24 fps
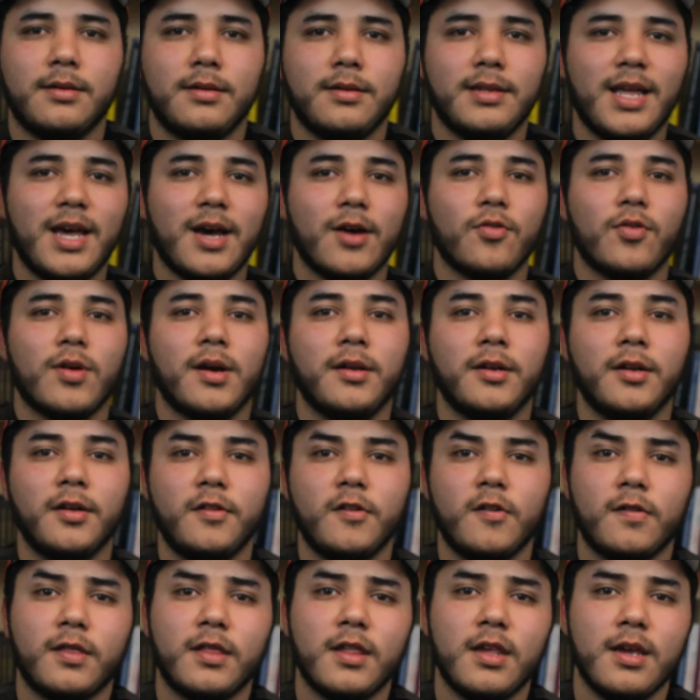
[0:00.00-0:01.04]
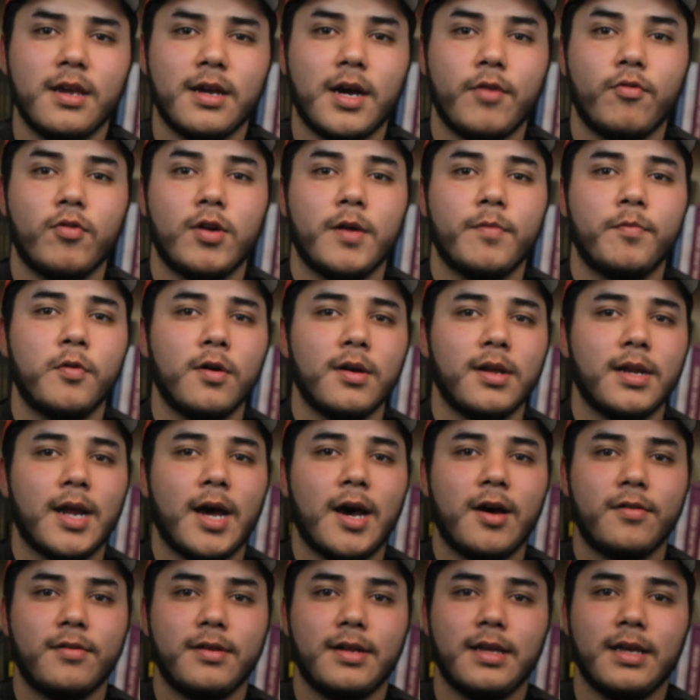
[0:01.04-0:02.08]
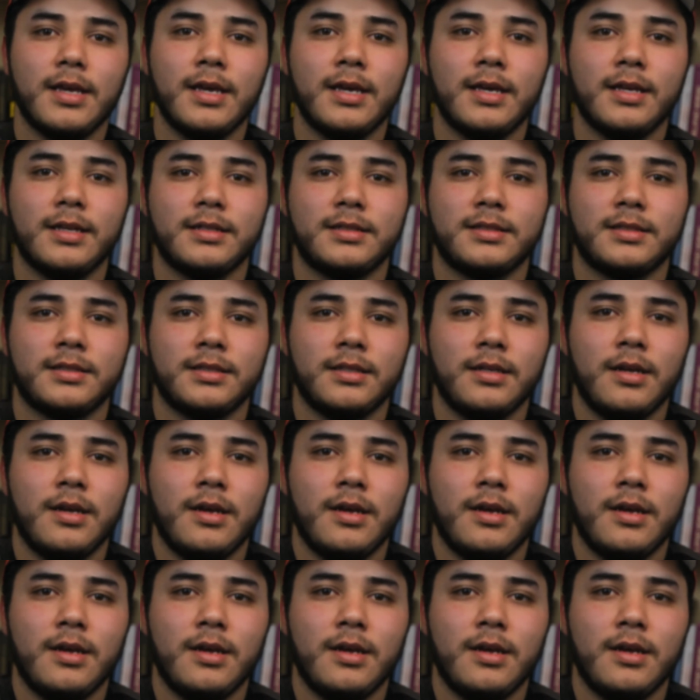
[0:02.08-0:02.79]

Now, another thing I want to point out is